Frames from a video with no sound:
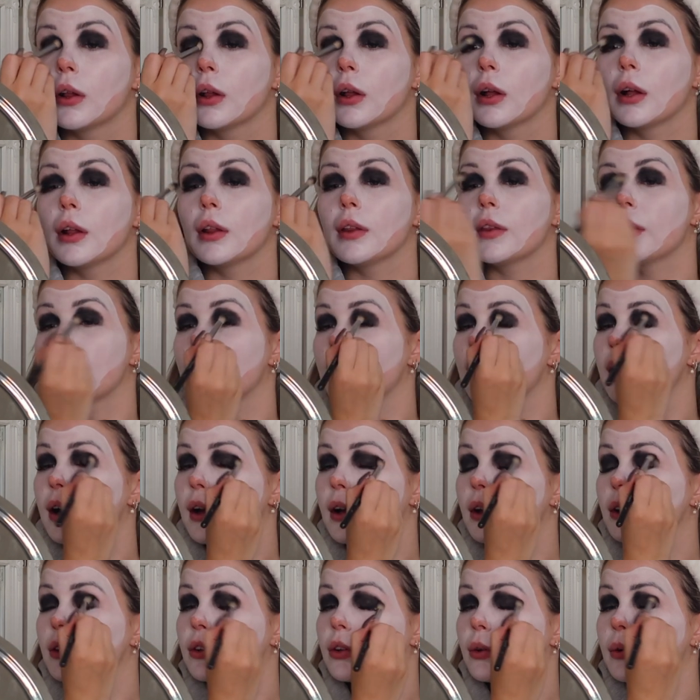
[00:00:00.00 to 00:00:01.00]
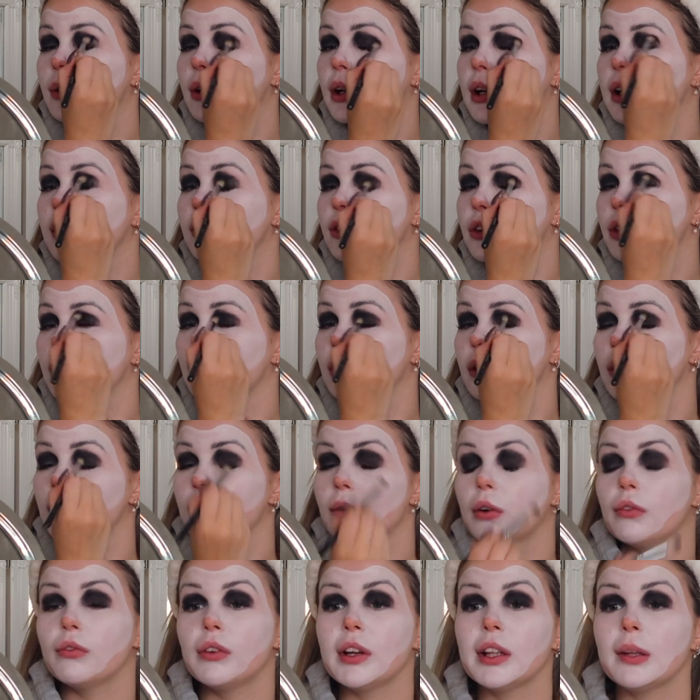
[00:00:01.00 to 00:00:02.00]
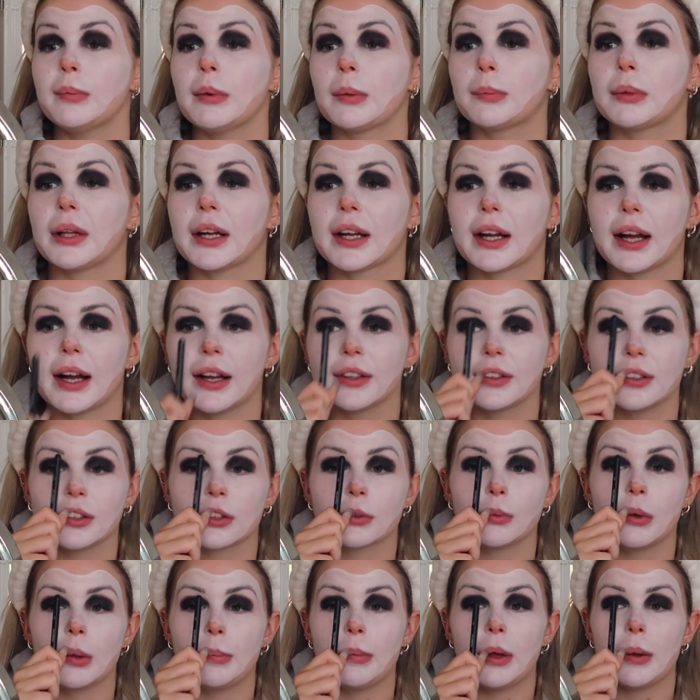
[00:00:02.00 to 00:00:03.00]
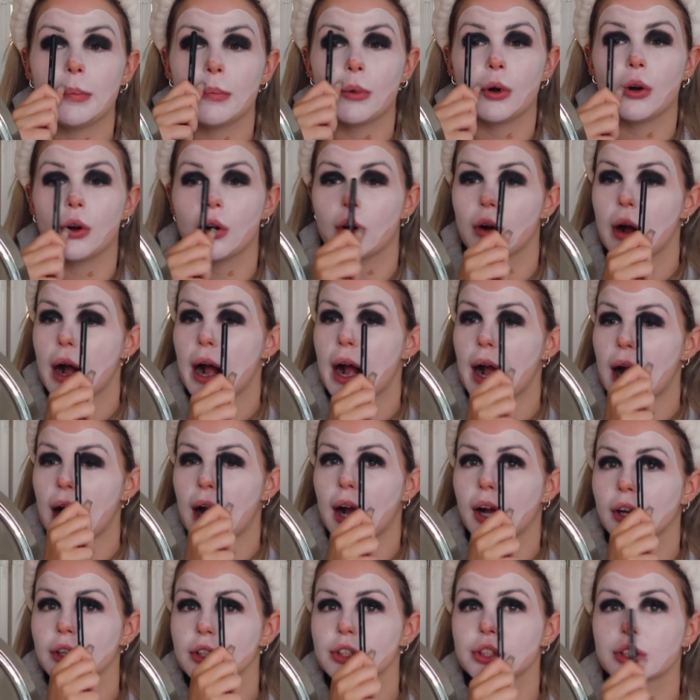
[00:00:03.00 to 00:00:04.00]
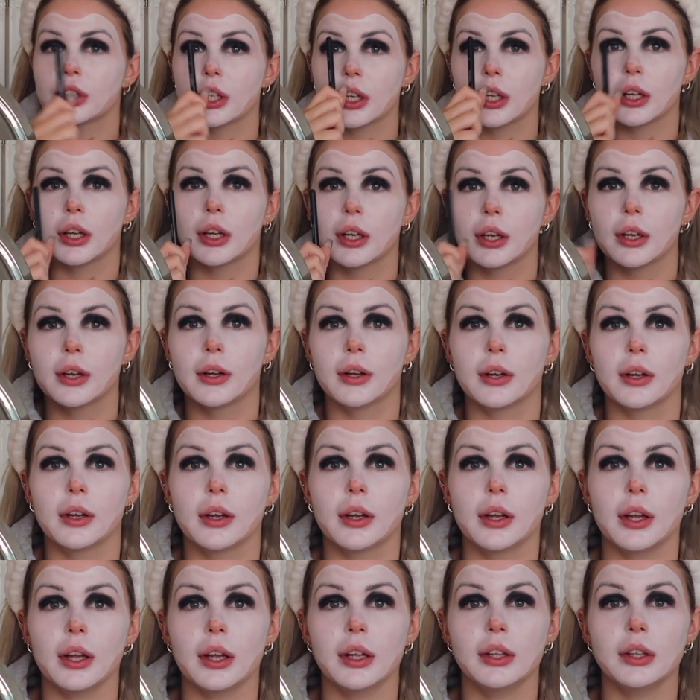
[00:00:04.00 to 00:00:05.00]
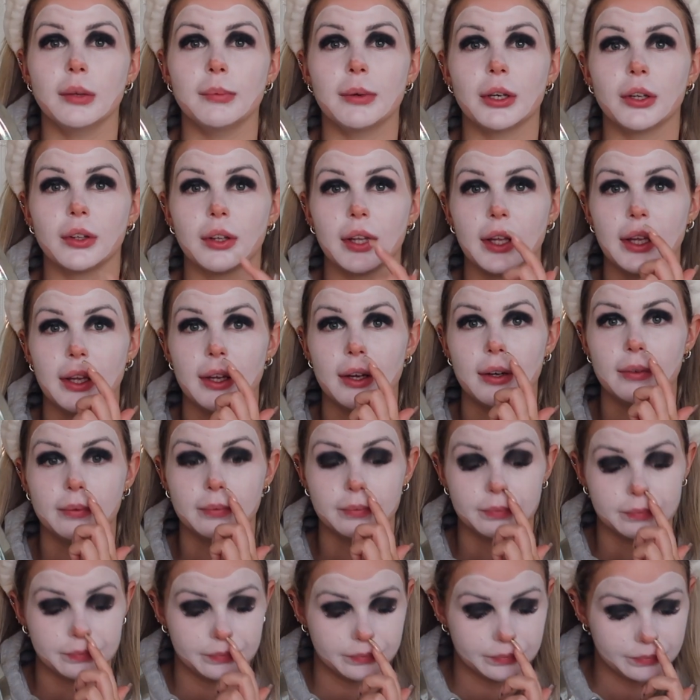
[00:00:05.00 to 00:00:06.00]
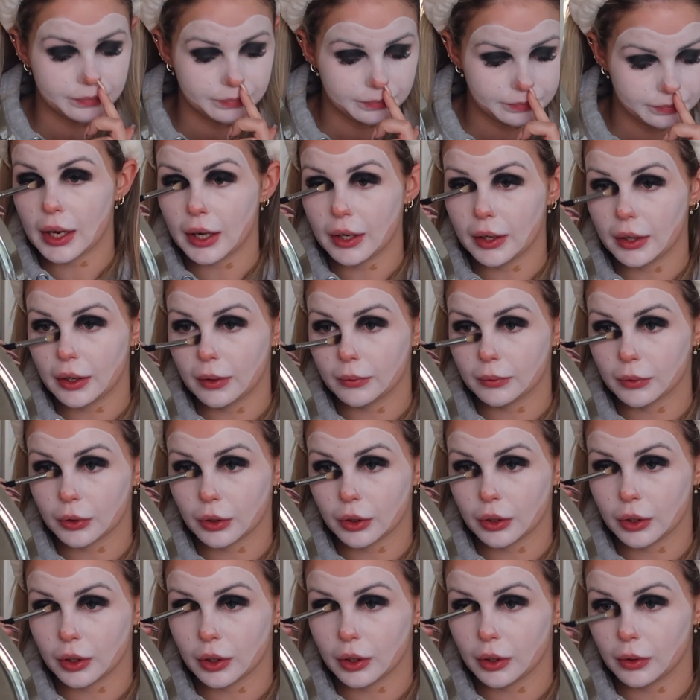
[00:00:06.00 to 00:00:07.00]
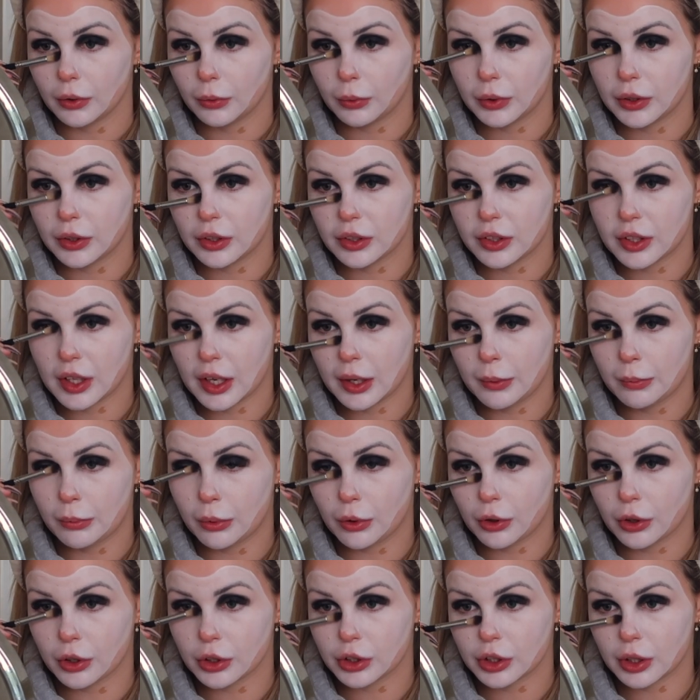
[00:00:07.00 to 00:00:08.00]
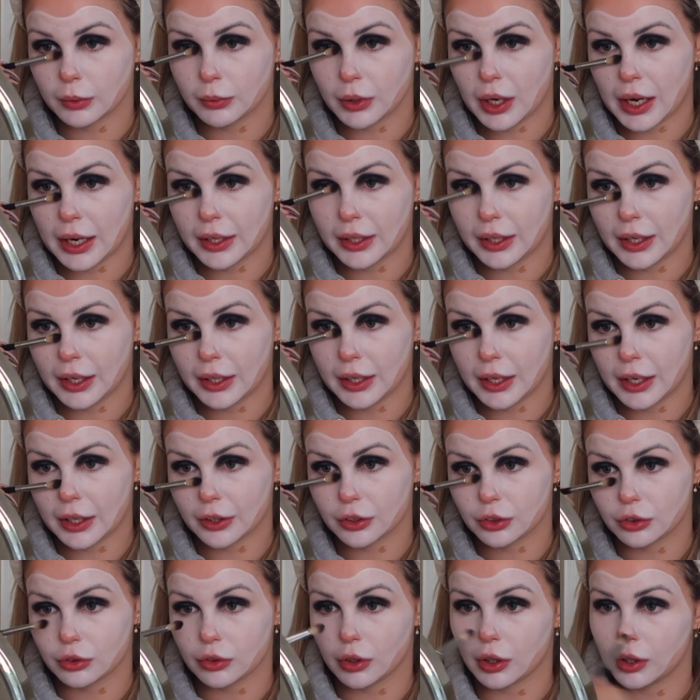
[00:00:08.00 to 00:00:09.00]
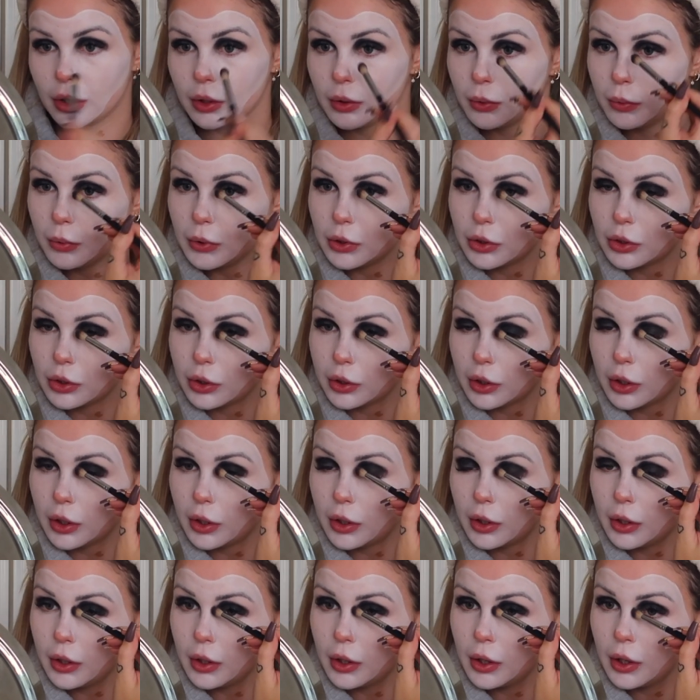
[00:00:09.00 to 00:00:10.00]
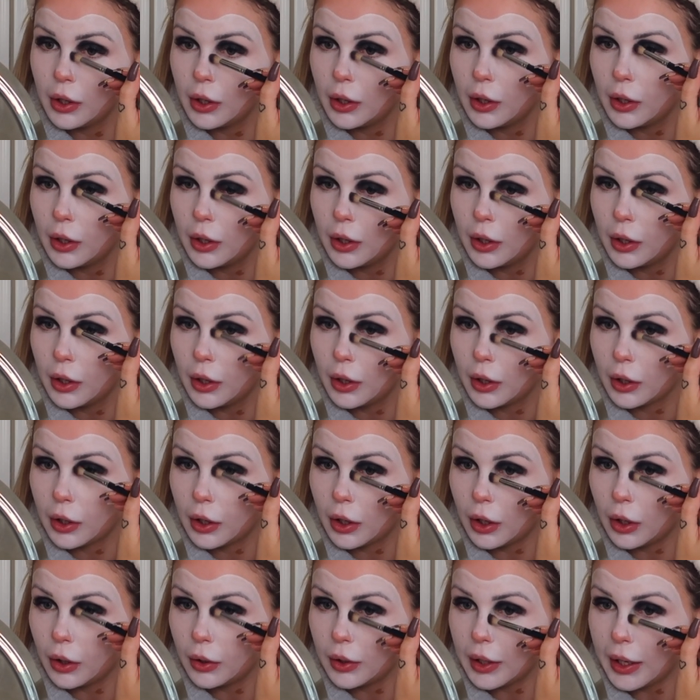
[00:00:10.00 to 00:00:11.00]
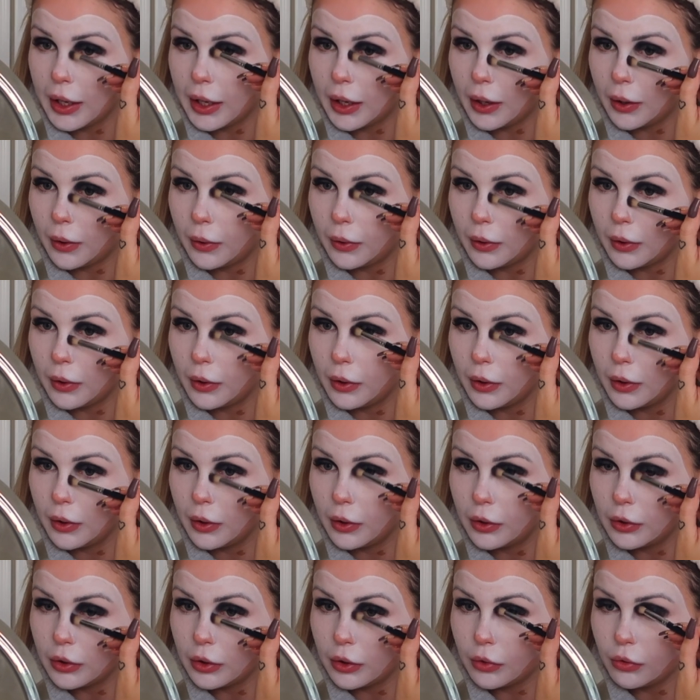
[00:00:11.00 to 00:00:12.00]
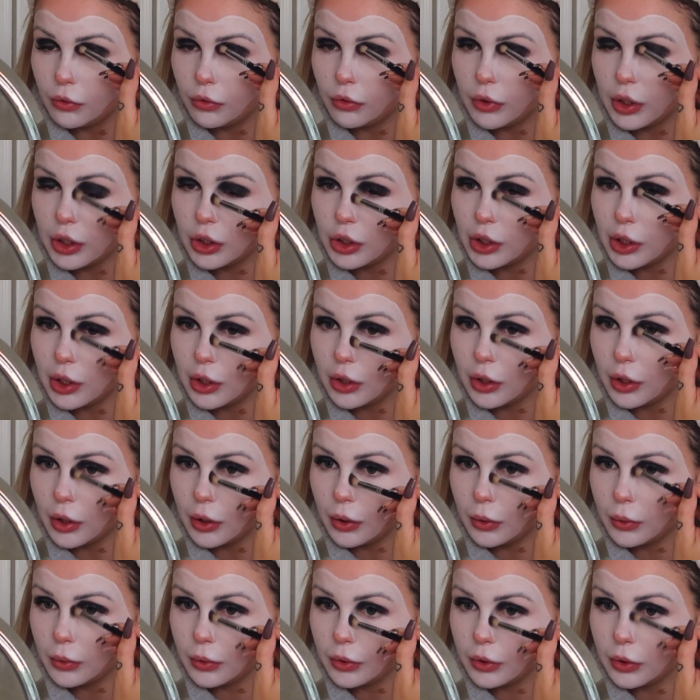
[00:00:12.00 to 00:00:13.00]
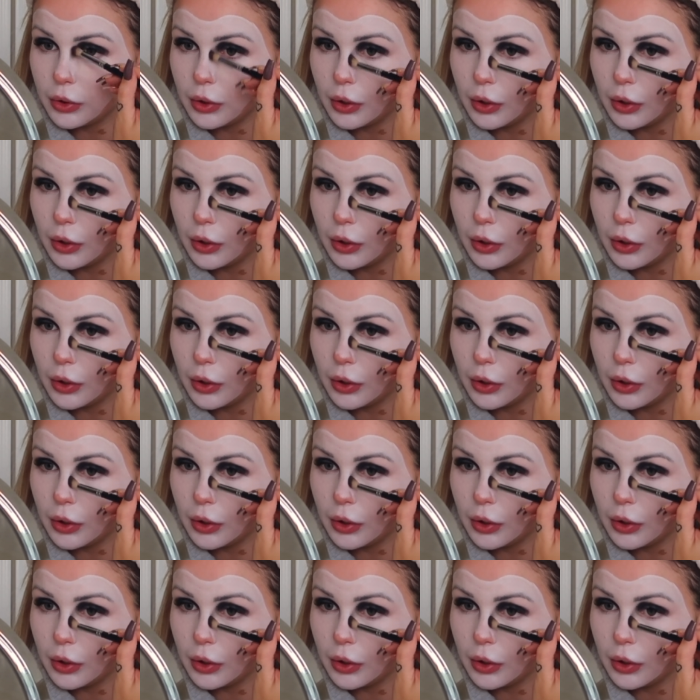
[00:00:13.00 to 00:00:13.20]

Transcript: Like that. So we're going to have two really big black eyes. It's going to be a bit more arched in the middle here, and I'm gonna, with the same brush, I'm not adding any extra, we're just gonna go down the ridge of the nose.